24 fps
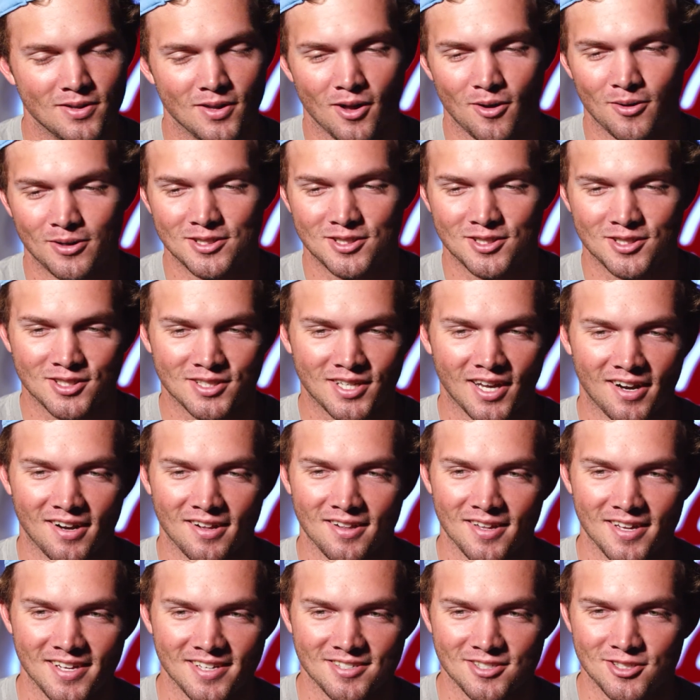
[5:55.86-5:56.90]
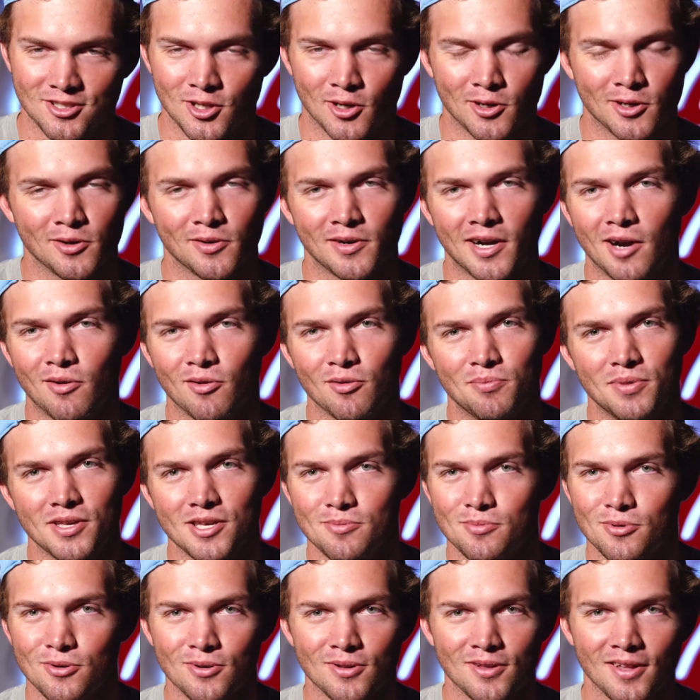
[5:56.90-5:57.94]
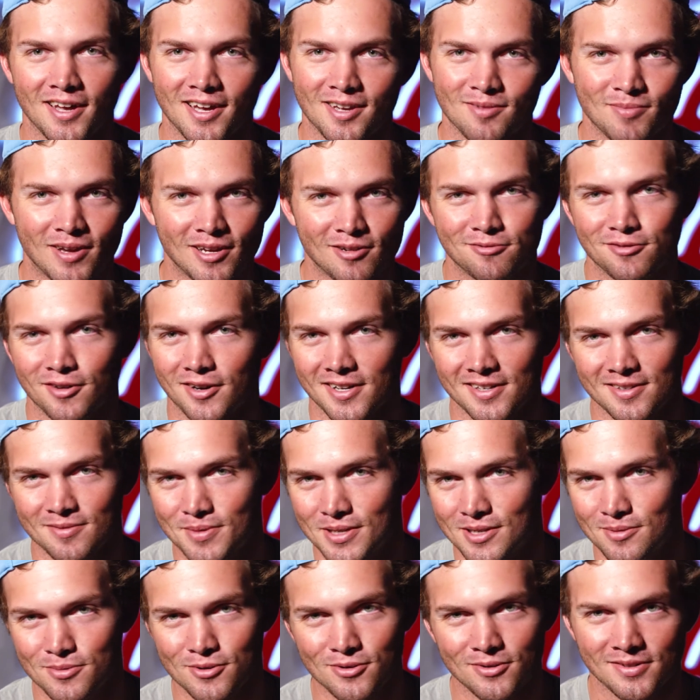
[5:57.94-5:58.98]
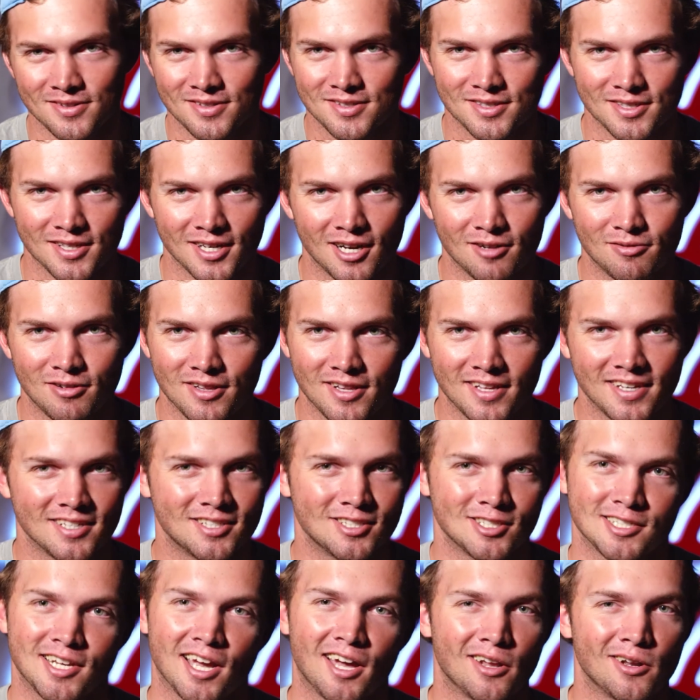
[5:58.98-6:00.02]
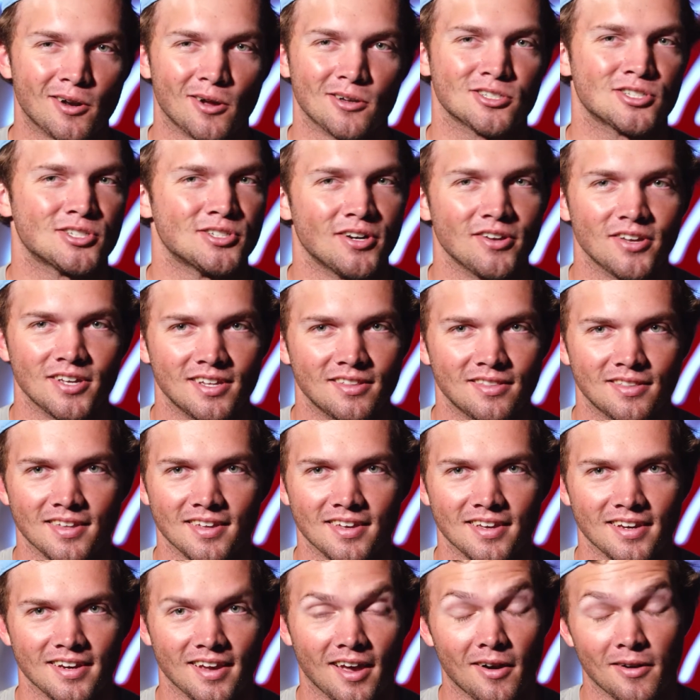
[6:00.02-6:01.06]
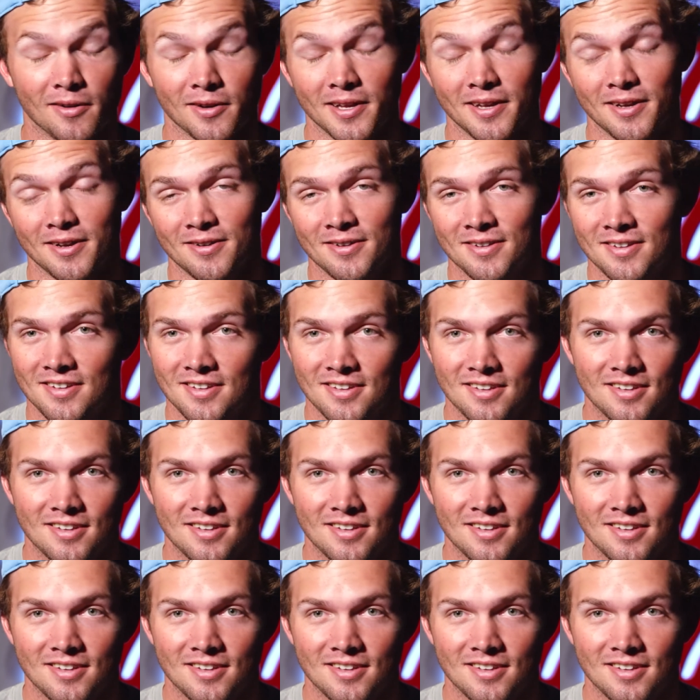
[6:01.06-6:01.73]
You'll always just kind of like joke around with people, like make fun of people and stuff. I think it's just kind of an Australian thing. I don't know.